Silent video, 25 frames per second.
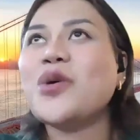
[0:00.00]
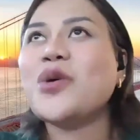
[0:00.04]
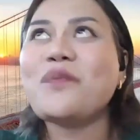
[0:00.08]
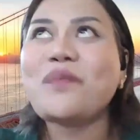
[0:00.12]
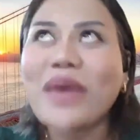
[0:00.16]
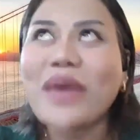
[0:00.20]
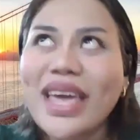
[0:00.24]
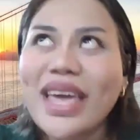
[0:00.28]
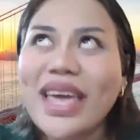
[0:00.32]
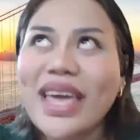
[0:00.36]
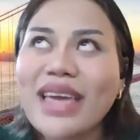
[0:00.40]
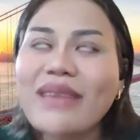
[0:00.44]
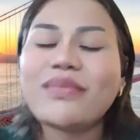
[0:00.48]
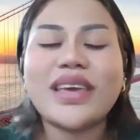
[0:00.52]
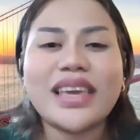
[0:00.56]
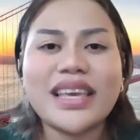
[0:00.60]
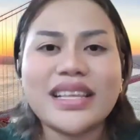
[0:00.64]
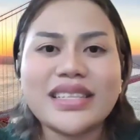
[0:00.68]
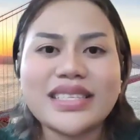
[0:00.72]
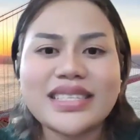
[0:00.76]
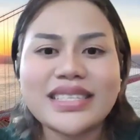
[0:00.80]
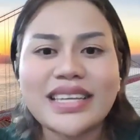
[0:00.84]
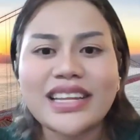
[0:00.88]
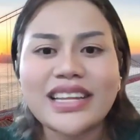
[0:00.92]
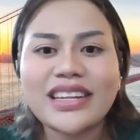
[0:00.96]
So
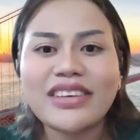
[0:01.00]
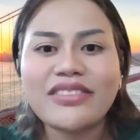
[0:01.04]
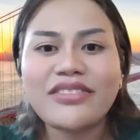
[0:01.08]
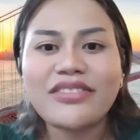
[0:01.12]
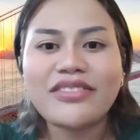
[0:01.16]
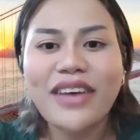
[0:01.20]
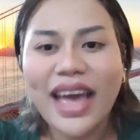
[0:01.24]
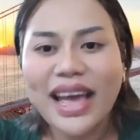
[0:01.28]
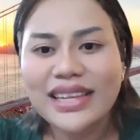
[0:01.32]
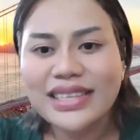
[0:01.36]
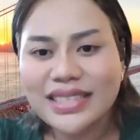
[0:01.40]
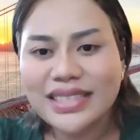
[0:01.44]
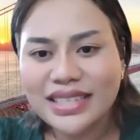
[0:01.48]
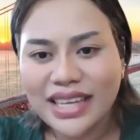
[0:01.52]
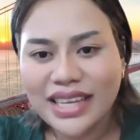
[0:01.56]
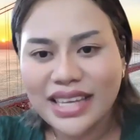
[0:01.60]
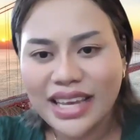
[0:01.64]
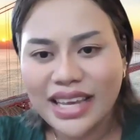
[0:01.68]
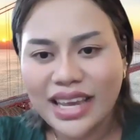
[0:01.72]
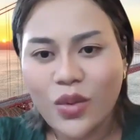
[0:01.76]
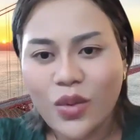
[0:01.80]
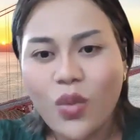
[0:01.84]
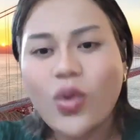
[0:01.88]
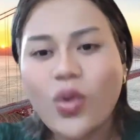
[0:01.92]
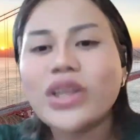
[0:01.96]
maybe instead of
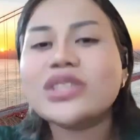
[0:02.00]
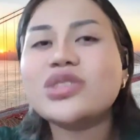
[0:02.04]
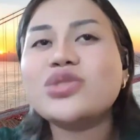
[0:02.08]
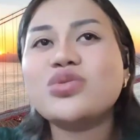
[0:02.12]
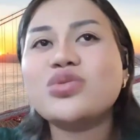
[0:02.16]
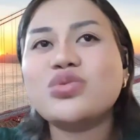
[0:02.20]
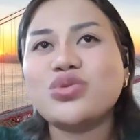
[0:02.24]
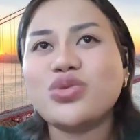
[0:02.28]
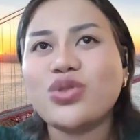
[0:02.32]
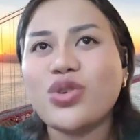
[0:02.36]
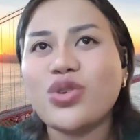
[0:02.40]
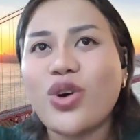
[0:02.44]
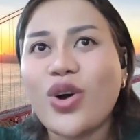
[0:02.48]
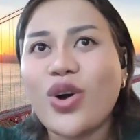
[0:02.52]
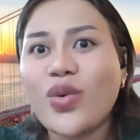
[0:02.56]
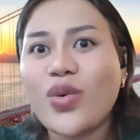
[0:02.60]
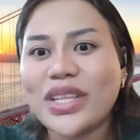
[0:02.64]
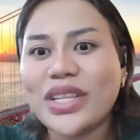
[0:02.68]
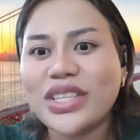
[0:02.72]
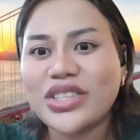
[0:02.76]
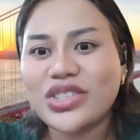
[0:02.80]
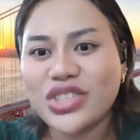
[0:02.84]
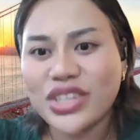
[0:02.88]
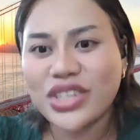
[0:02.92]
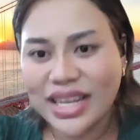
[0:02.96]
asking what's
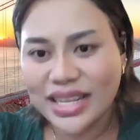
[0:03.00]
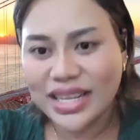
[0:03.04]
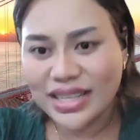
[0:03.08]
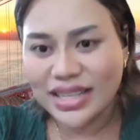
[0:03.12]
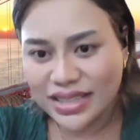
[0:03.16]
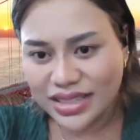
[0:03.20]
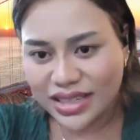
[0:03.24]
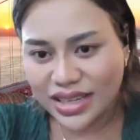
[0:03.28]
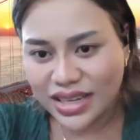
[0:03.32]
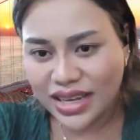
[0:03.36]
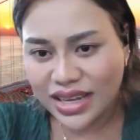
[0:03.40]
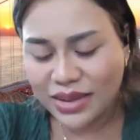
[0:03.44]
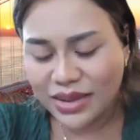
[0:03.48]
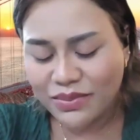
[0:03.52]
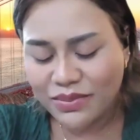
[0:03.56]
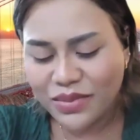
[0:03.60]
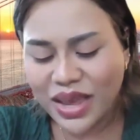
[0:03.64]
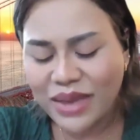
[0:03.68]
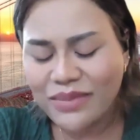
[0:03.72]
wrong with Gen Z,